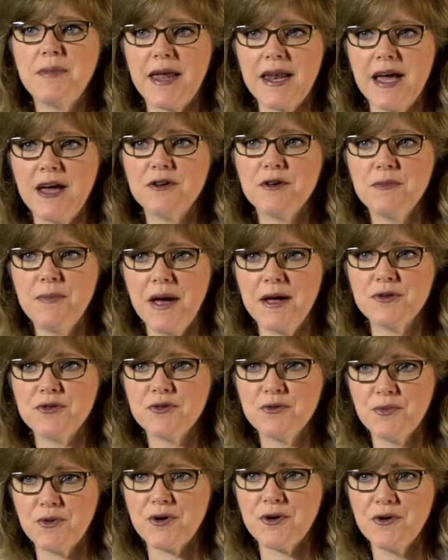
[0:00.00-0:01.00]
about 100
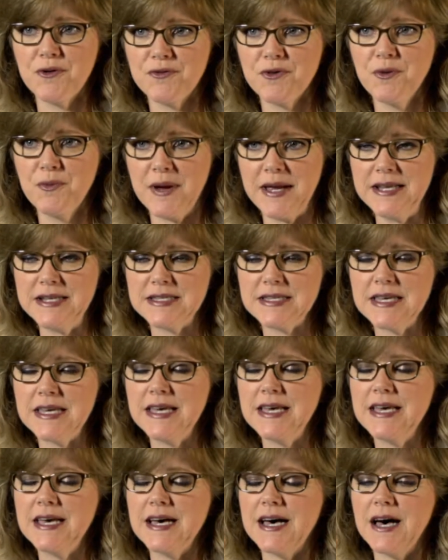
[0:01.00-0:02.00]
pounds or more overweight,
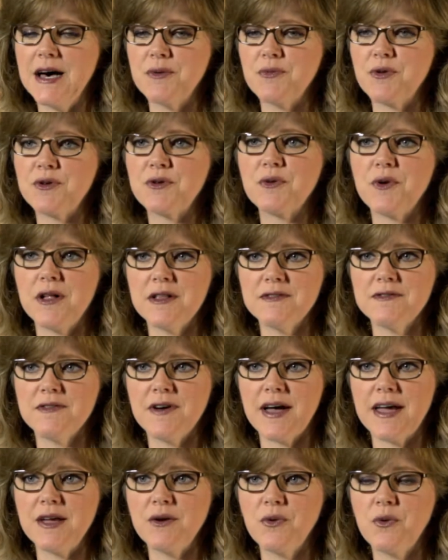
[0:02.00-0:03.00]
um, would
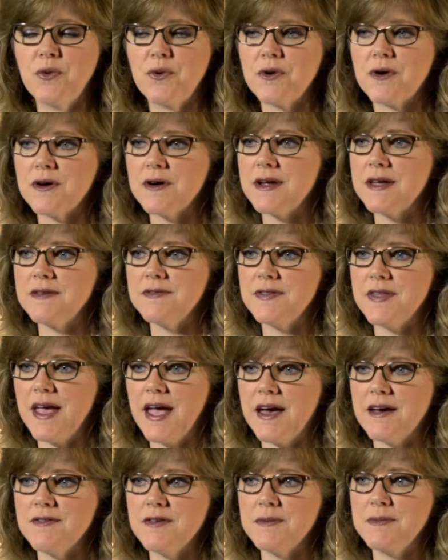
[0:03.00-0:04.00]
qualify, or if they
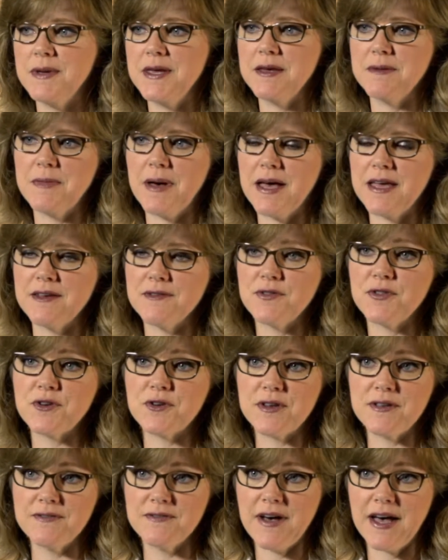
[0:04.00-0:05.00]
have a BMI of
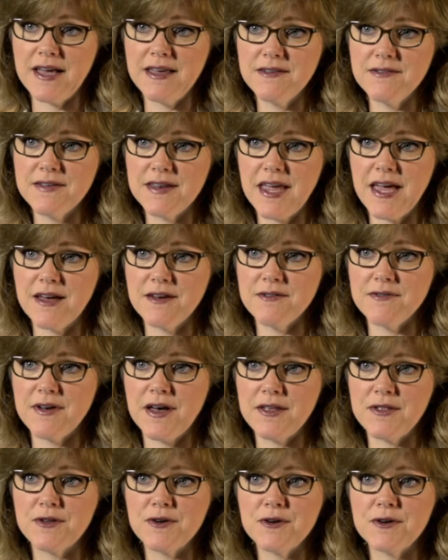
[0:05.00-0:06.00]
35 and have
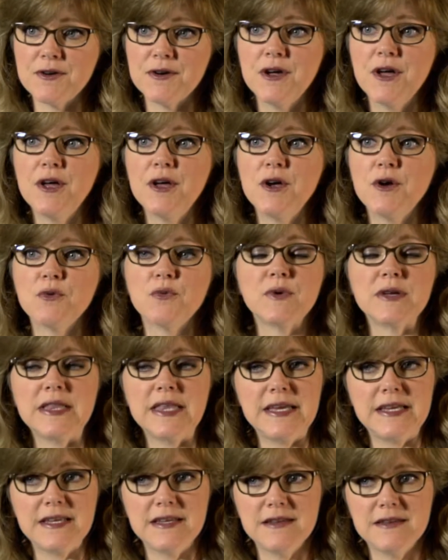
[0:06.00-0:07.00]
other
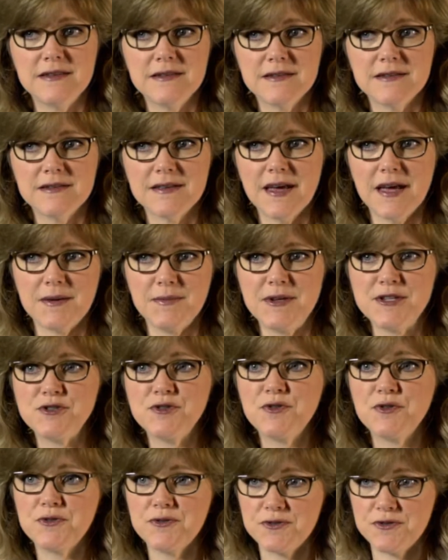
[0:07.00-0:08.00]
related um,
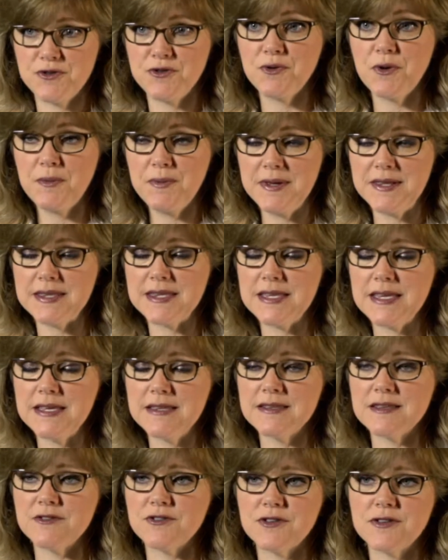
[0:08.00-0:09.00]
issues to obesity,
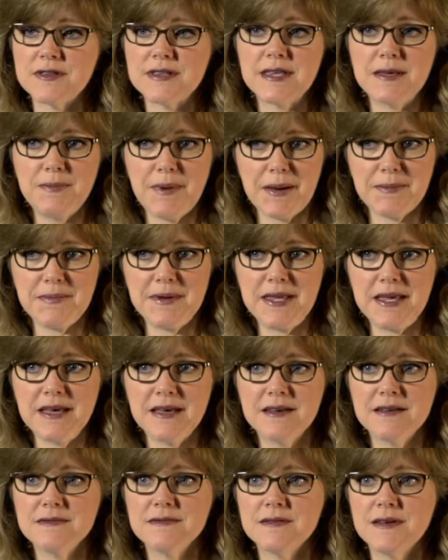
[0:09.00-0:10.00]
such as sleep
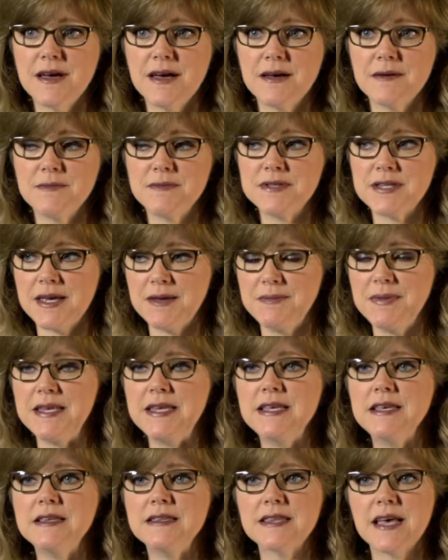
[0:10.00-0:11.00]
apnea, um,
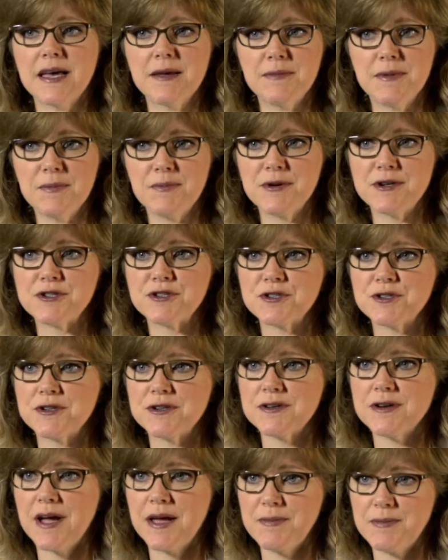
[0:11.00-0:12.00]
diabetes, high blood
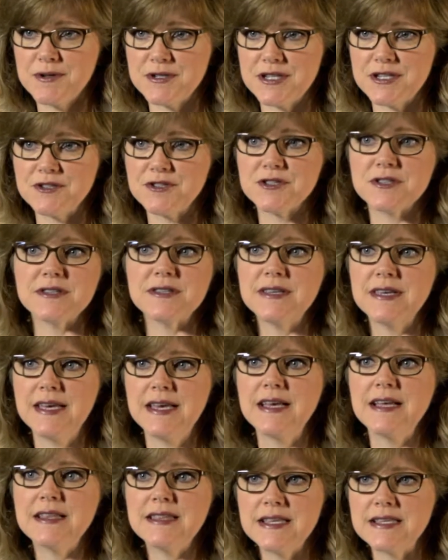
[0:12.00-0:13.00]
pressure, hypertension,
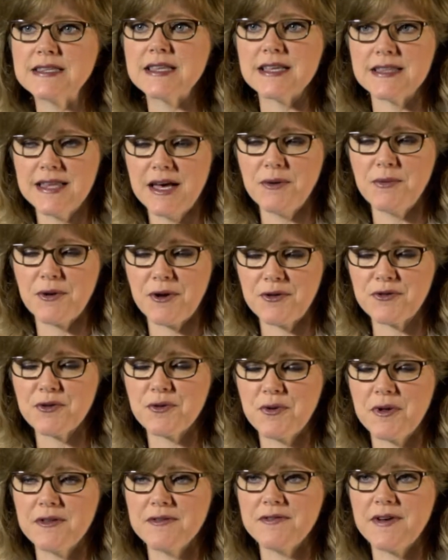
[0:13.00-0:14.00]
things like that would also
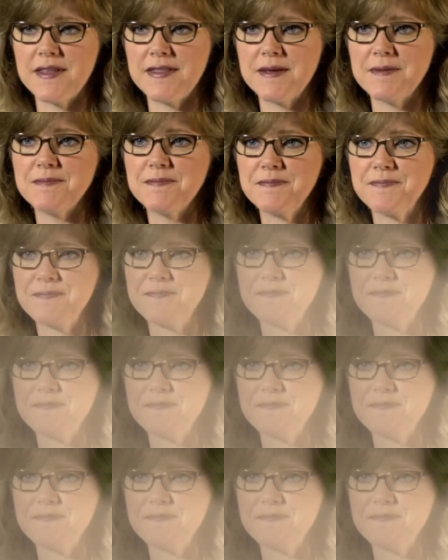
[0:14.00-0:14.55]
qualify them.